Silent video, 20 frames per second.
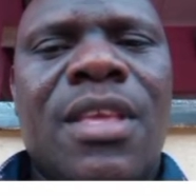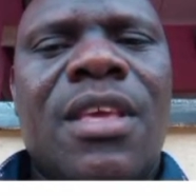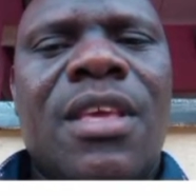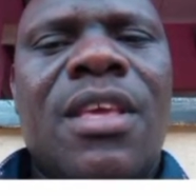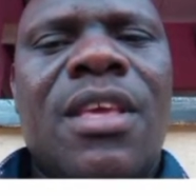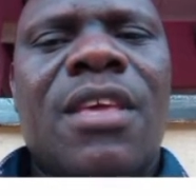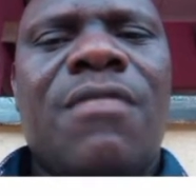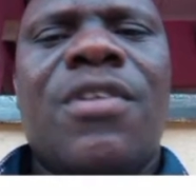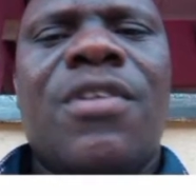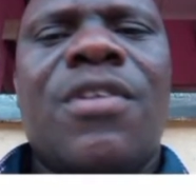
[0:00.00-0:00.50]

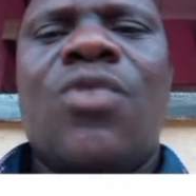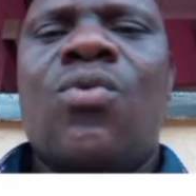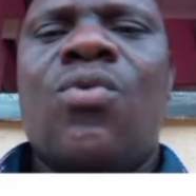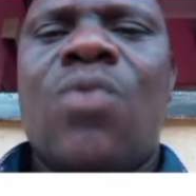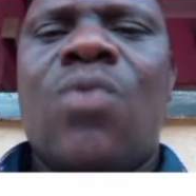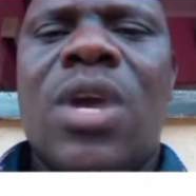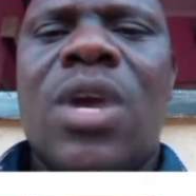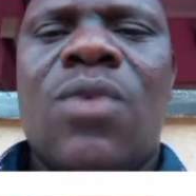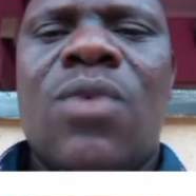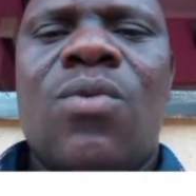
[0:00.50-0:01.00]
Even
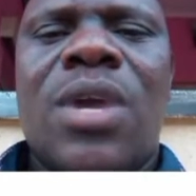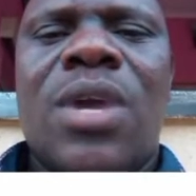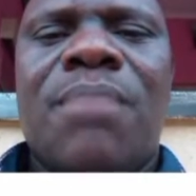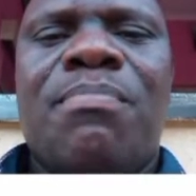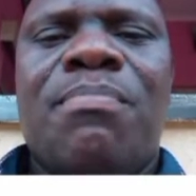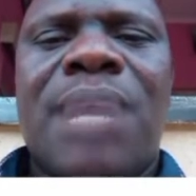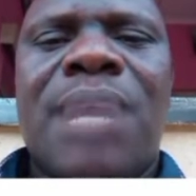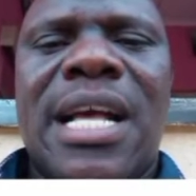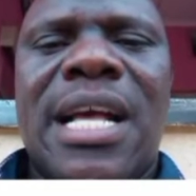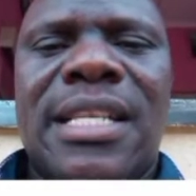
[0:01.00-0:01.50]
when one
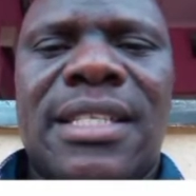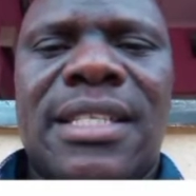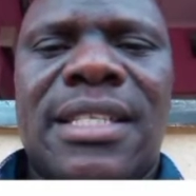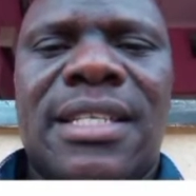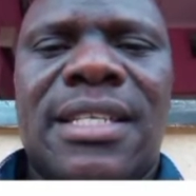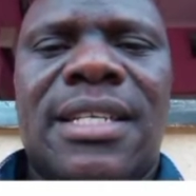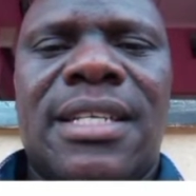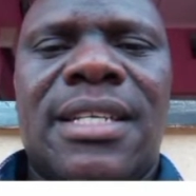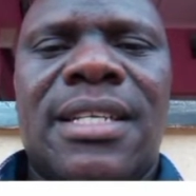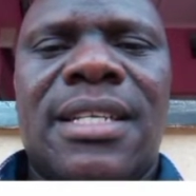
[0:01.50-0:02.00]

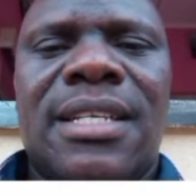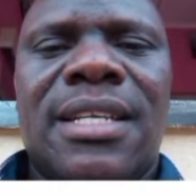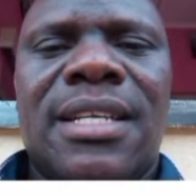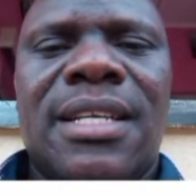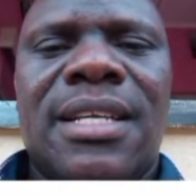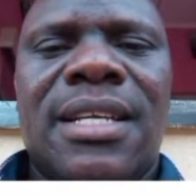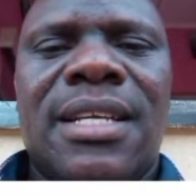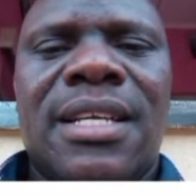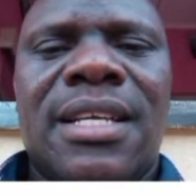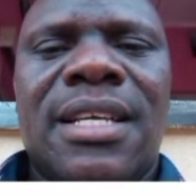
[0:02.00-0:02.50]
person
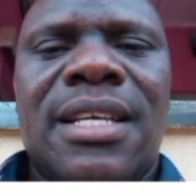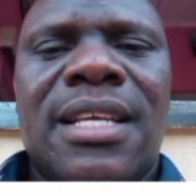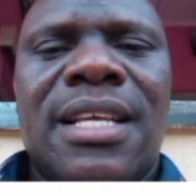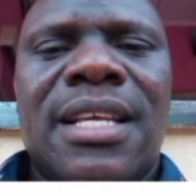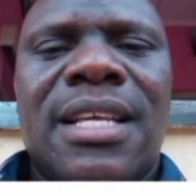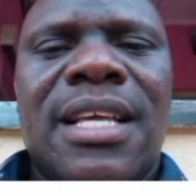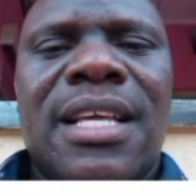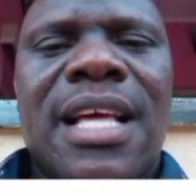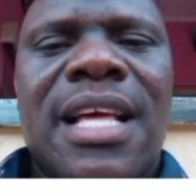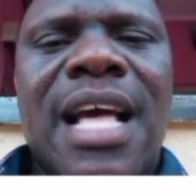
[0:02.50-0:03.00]

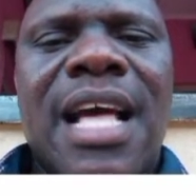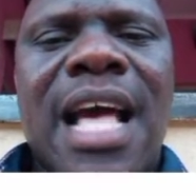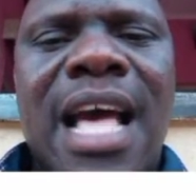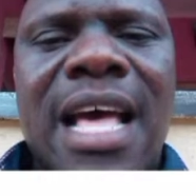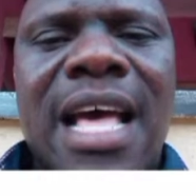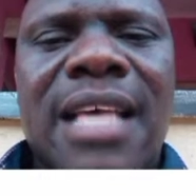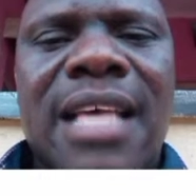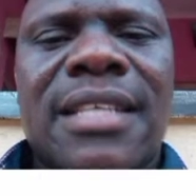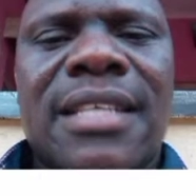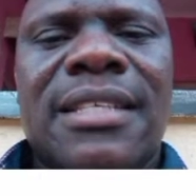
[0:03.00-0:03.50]

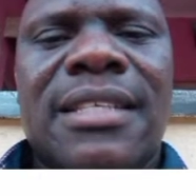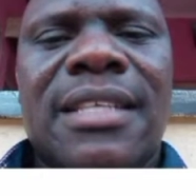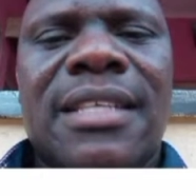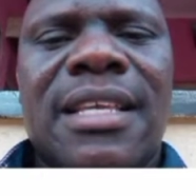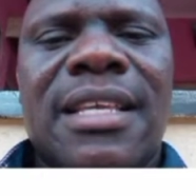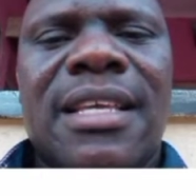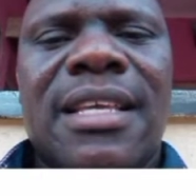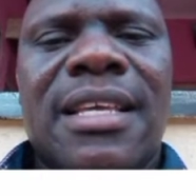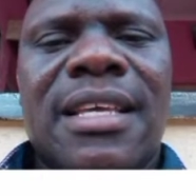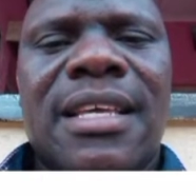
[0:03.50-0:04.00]
has
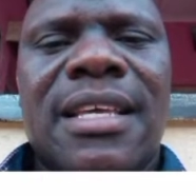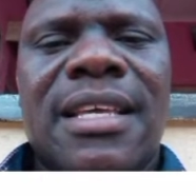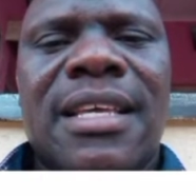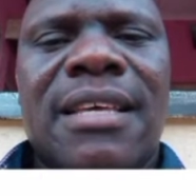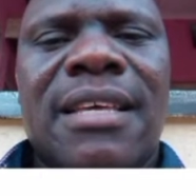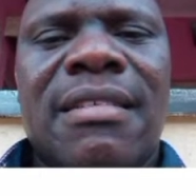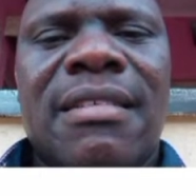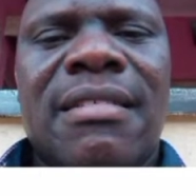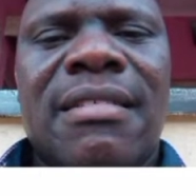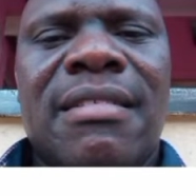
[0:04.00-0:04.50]

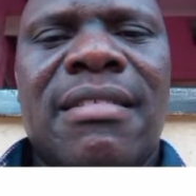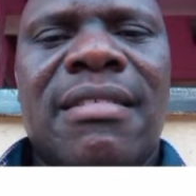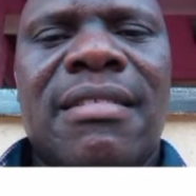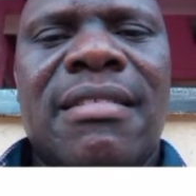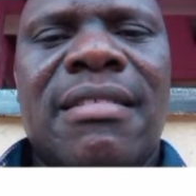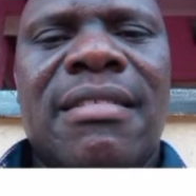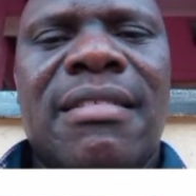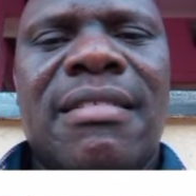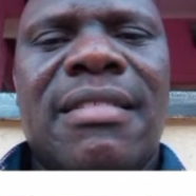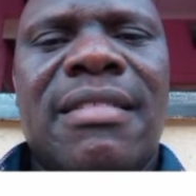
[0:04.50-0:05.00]

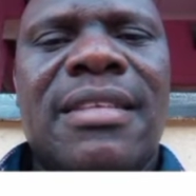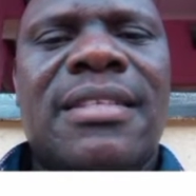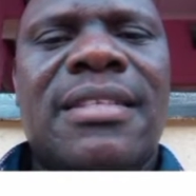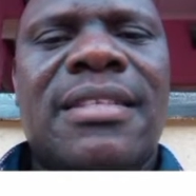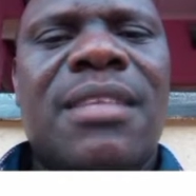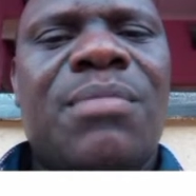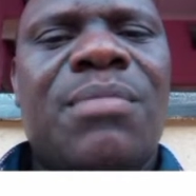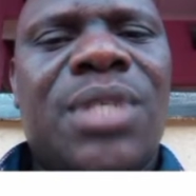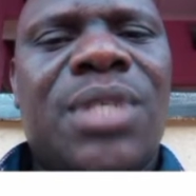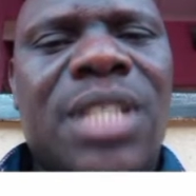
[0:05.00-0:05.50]
the
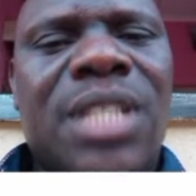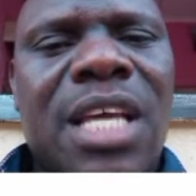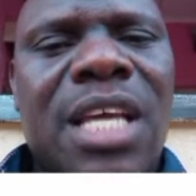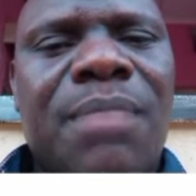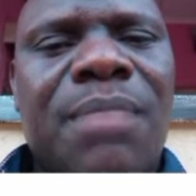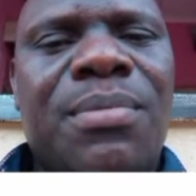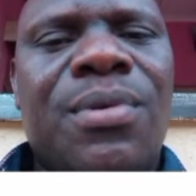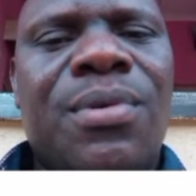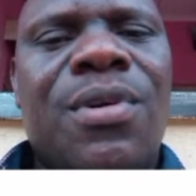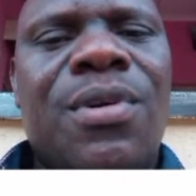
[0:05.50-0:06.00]
same
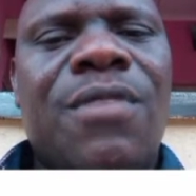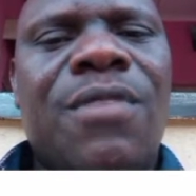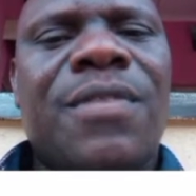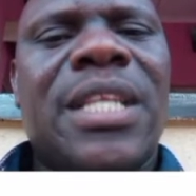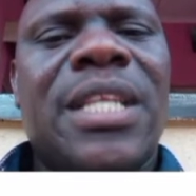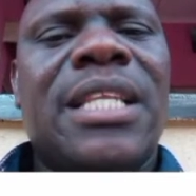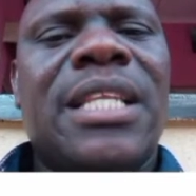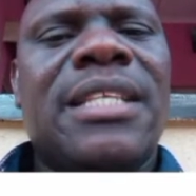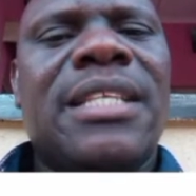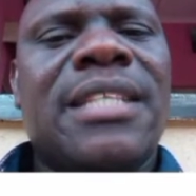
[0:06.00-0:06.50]
type of
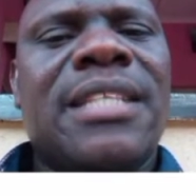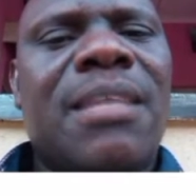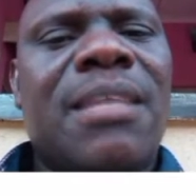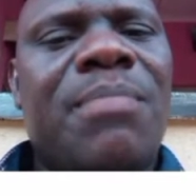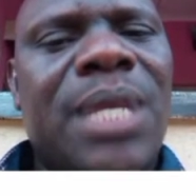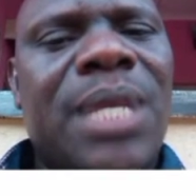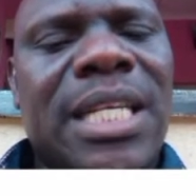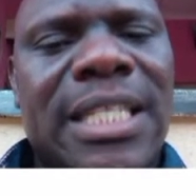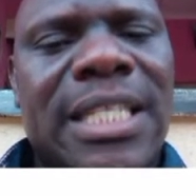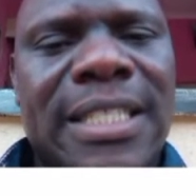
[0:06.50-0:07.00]
a
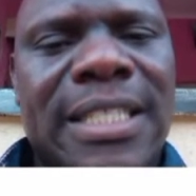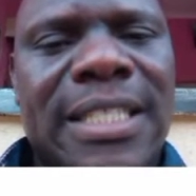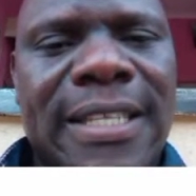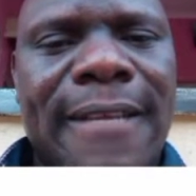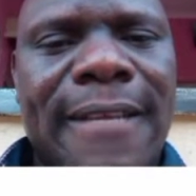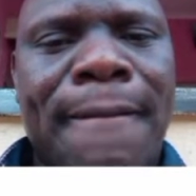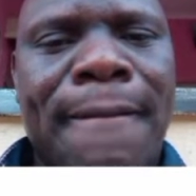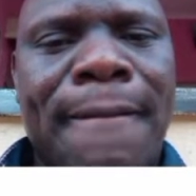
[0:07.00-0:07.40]
disability,